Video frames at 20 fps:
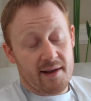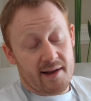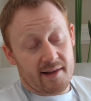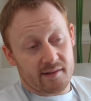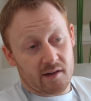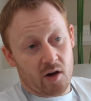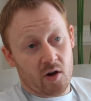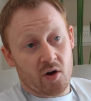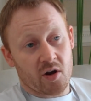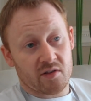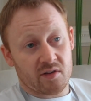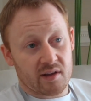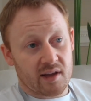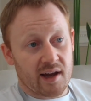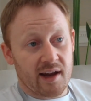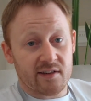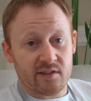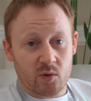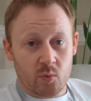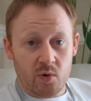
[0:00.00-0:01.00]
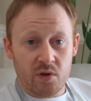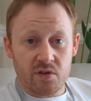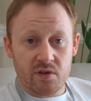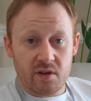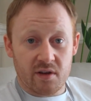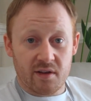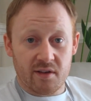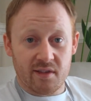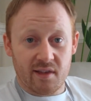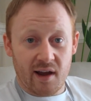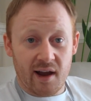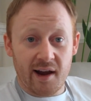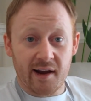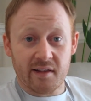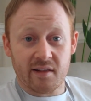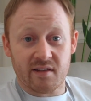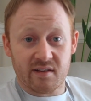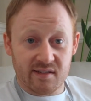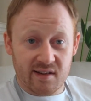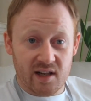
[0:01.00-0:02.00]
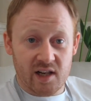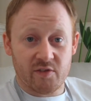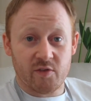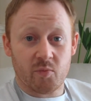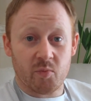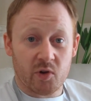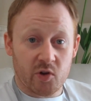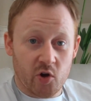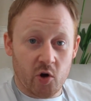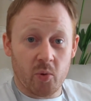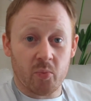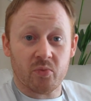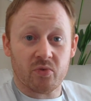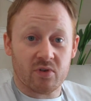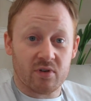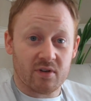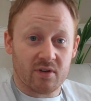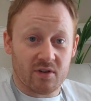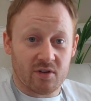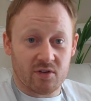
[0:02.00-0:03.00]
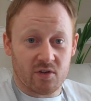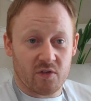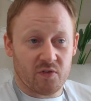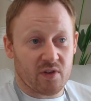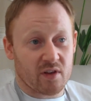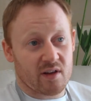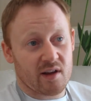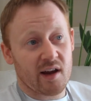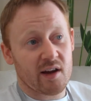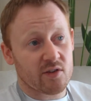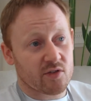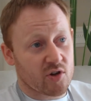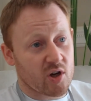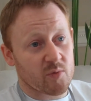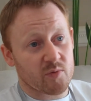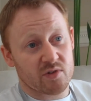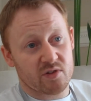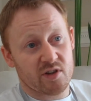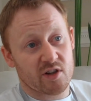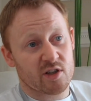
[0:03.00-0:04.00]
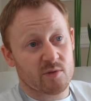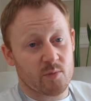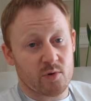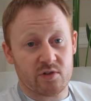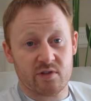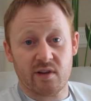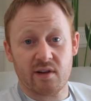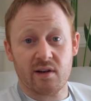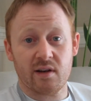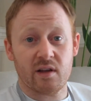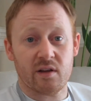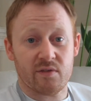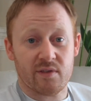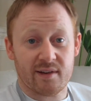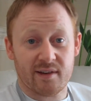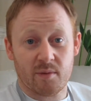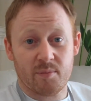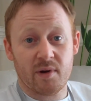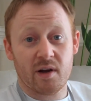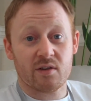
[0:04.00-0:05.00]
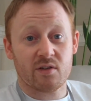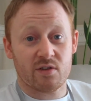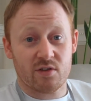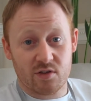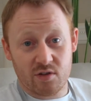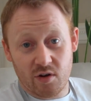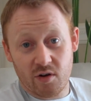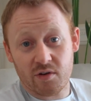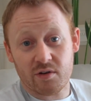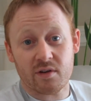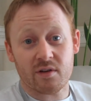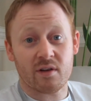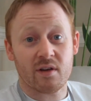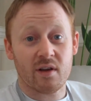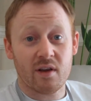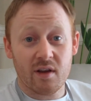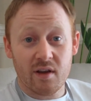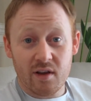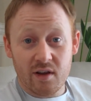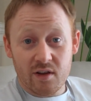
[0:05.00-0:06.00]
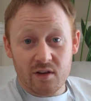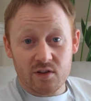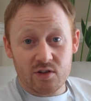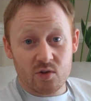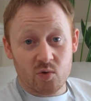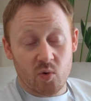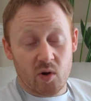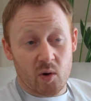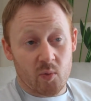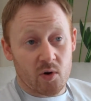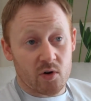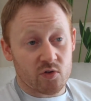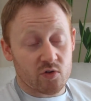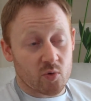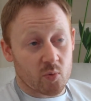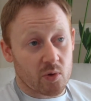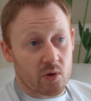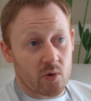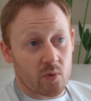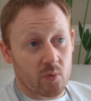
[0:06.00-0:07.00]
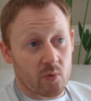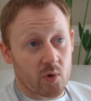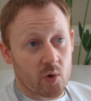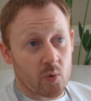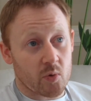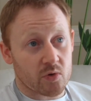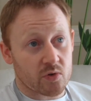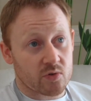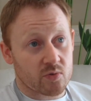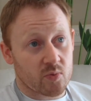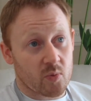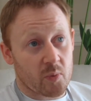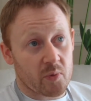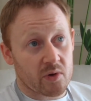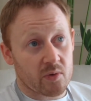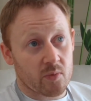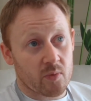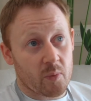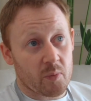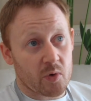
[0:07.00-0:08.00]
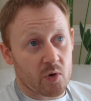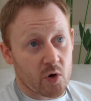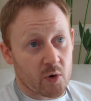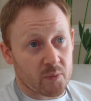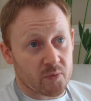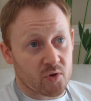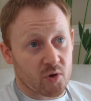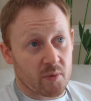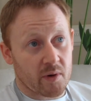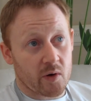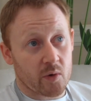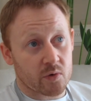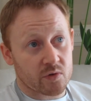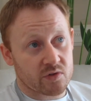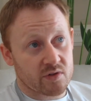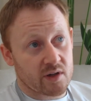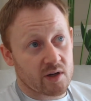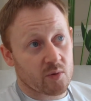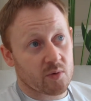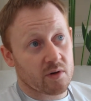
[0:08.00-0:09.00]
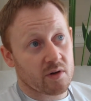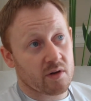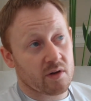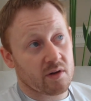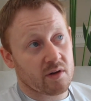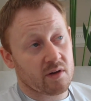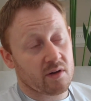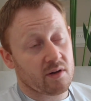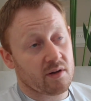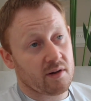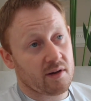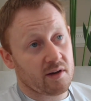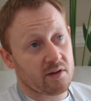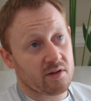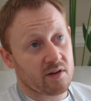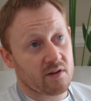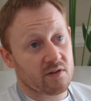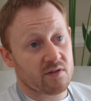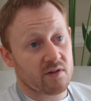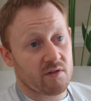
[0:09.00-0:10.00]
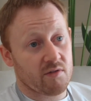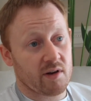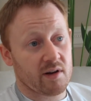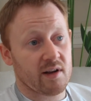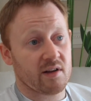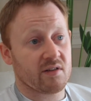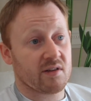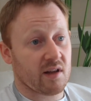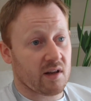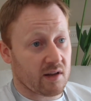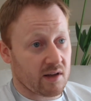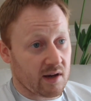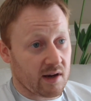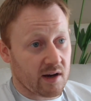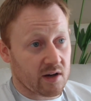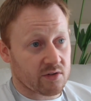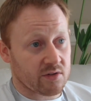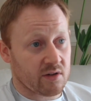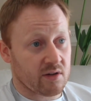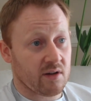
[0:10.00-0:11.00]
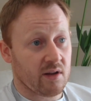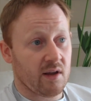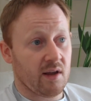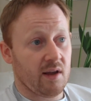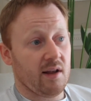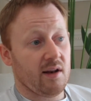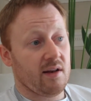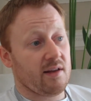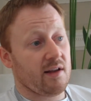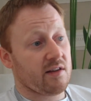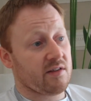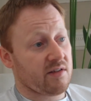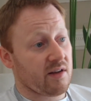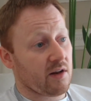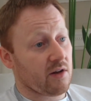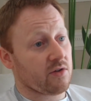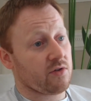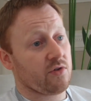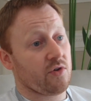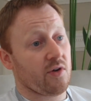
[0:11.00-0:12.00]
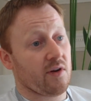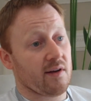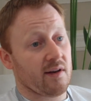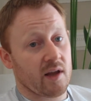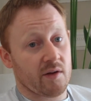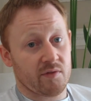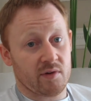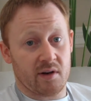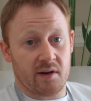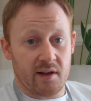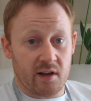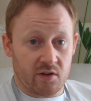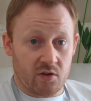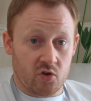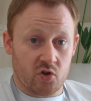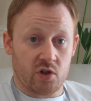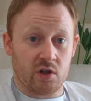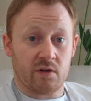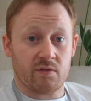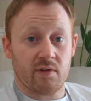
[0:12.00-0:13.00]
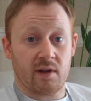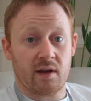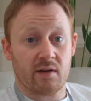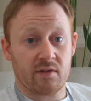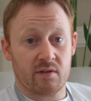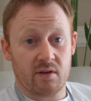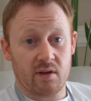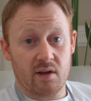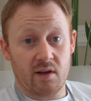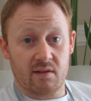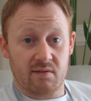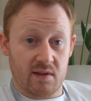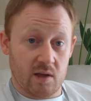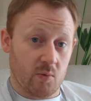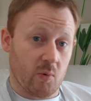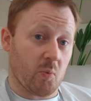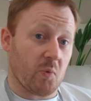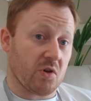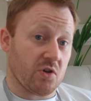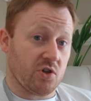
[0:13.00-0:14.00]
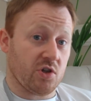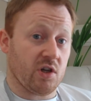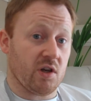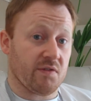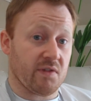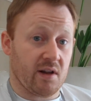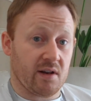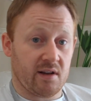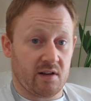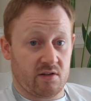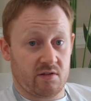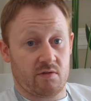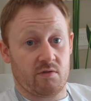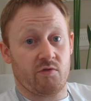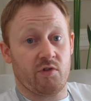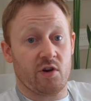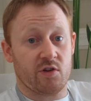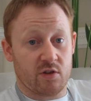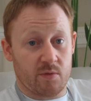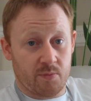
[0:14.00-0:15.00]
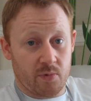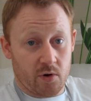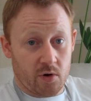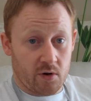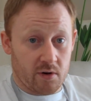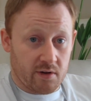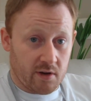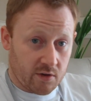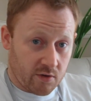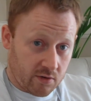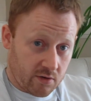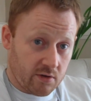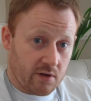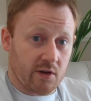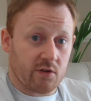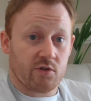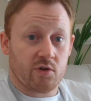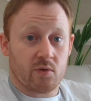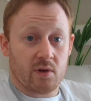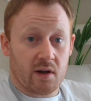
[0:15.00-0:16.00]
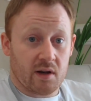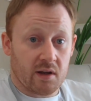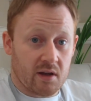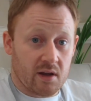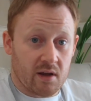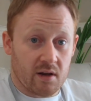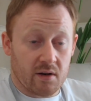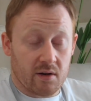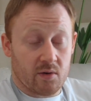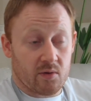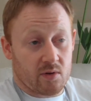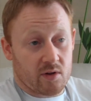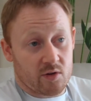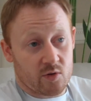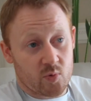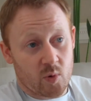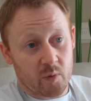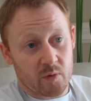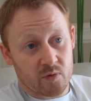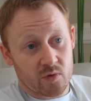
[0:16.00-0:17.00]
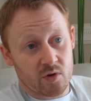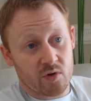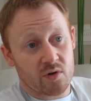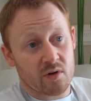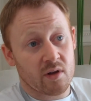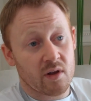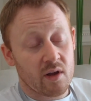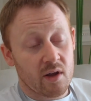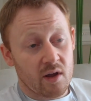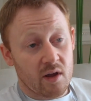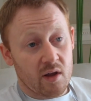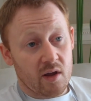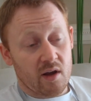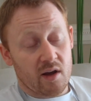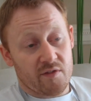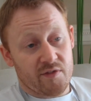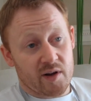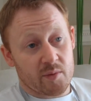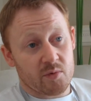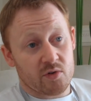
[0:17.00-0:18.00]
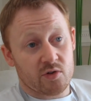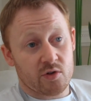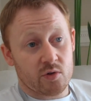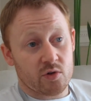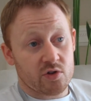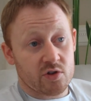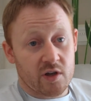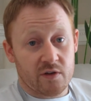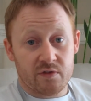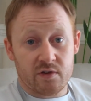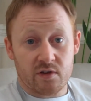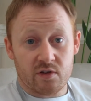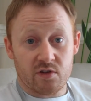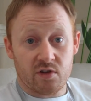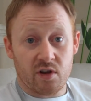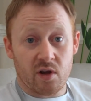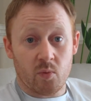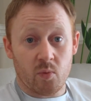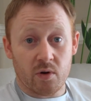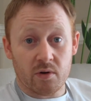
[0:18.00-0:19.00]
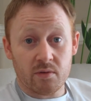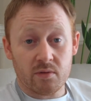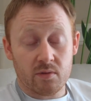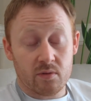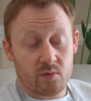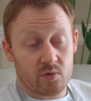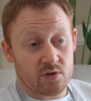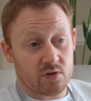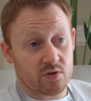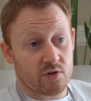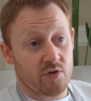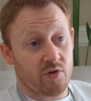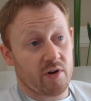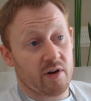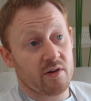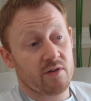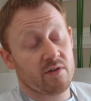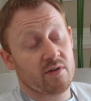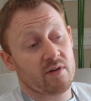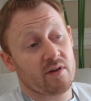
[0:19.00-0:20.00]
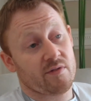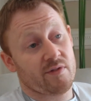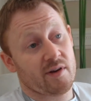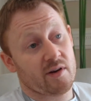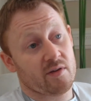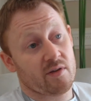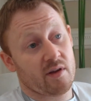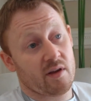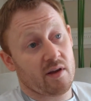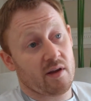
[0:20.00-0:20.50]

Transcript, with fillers: And the longer the guys are with you, the higher the skill level becomes. Because if the guys come for six months and leave, then you're back to starting yeah. square one. So you, you always, when we, when we opened up, I always set out a, an idea saying, right, let's get the guys in, let's set a certain level and let's achieve that. Then when we achieve that, let's raise the bar, let's, let's do that again. And that's what we've done. I've had my sous chef since day one, which is great. I've that's had, right.